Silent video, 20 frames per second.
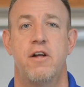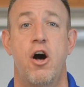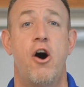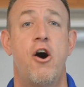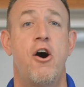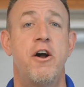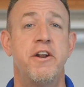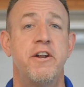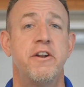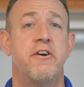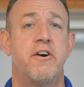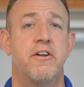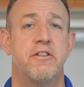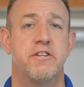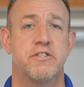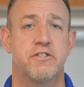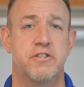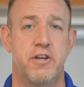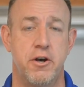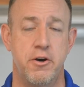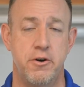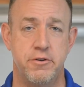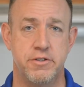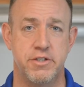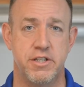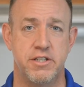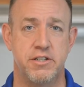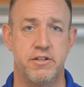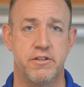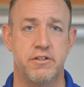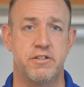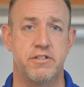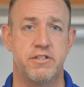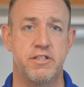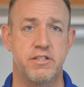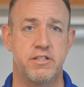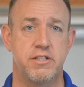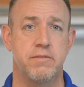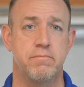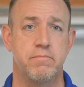On and on this goes until the
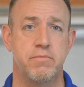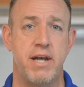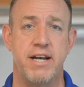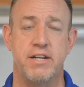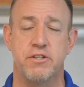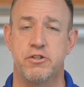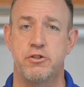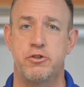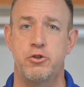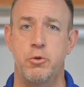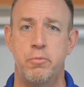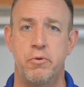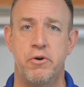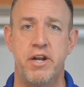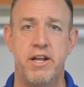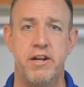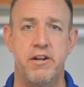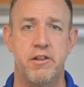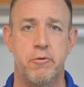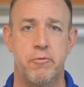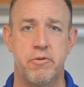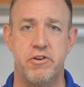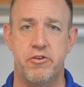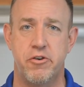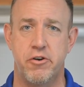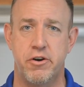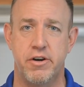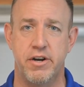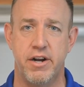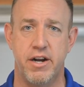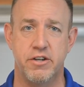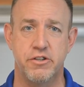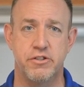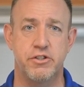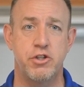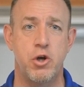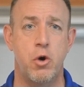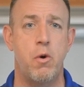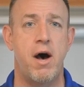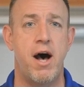system has superheated the return air
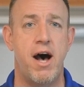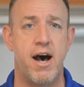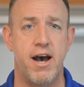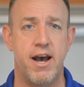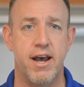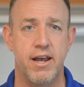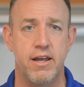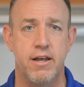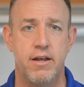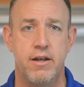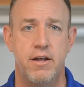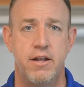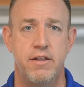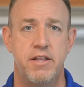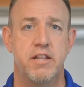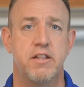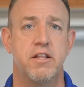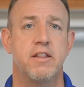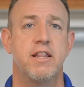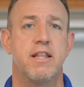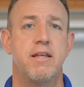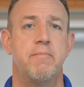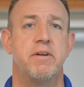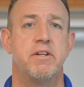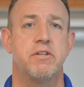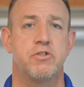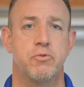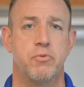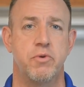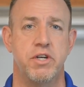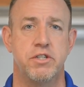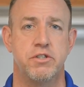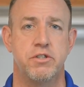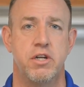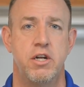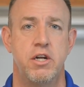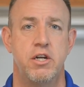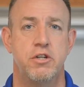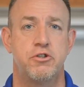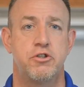so high that the limit switch
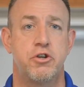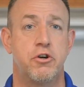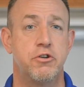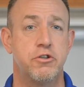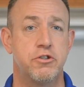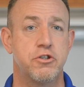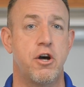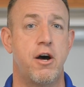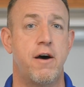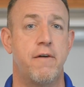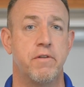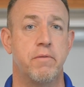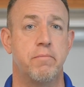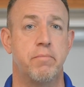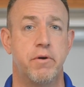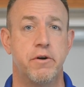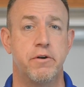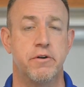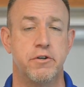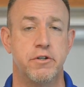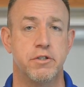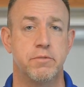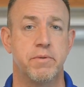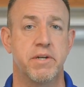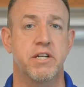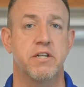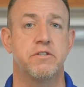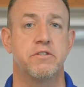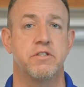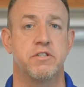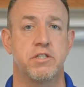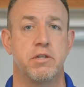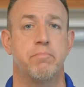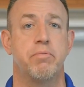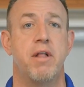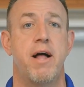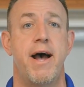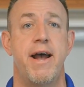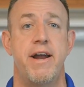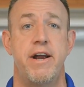turns off the burners because the
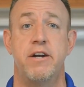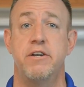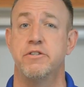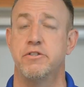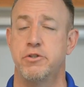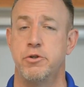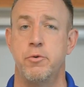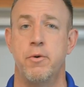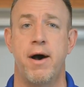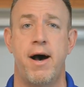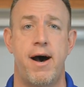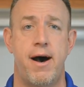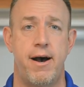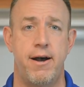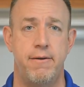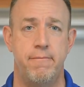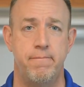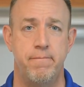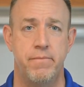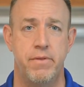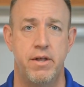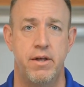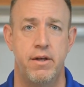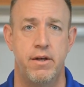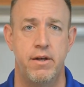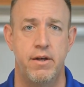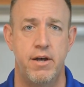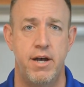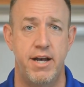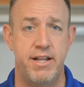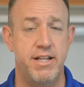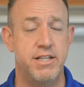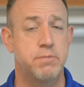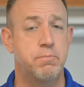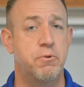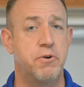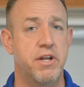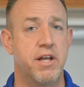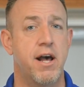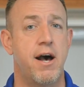supply air is too hot. And that's
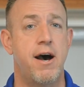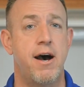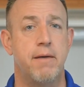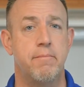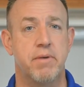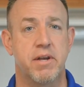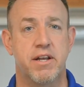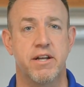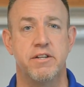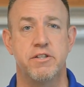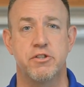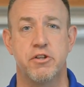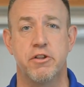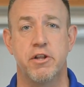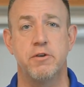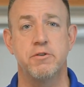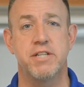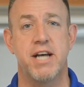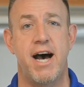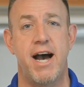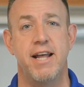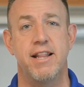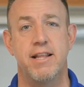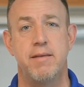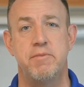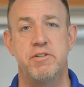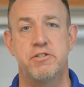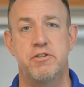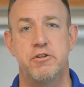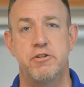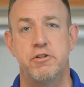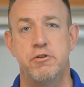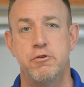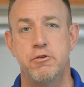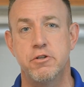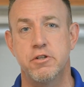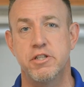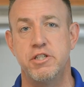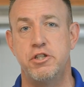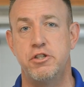pretty hot because those high limits are
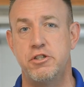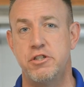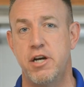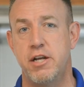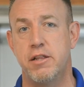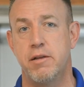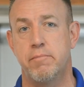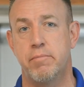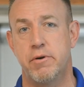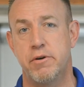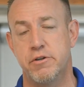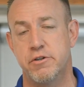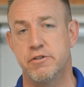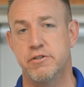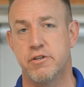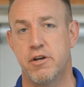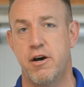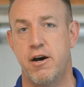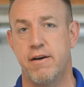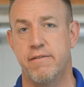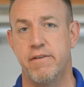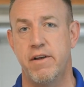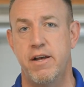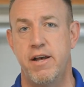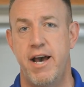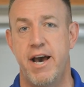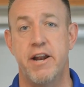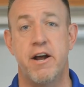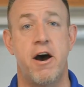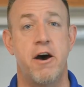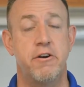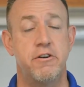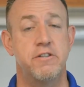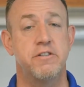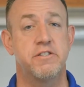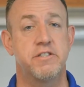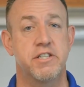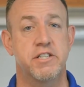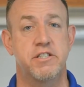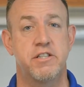usually shut the burners off at
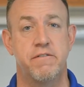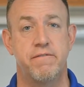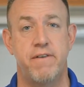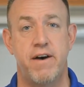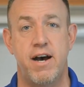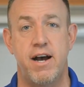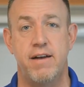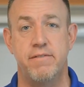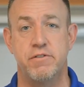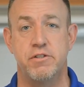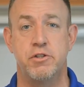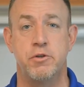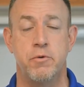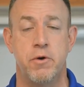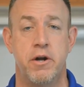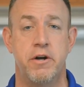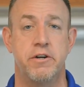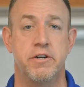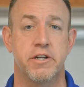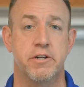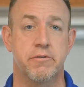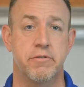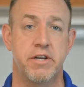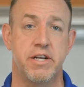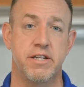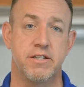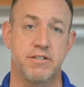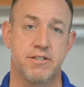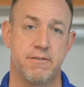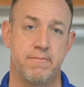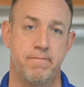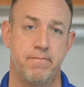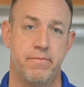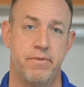165 to 200 degrees.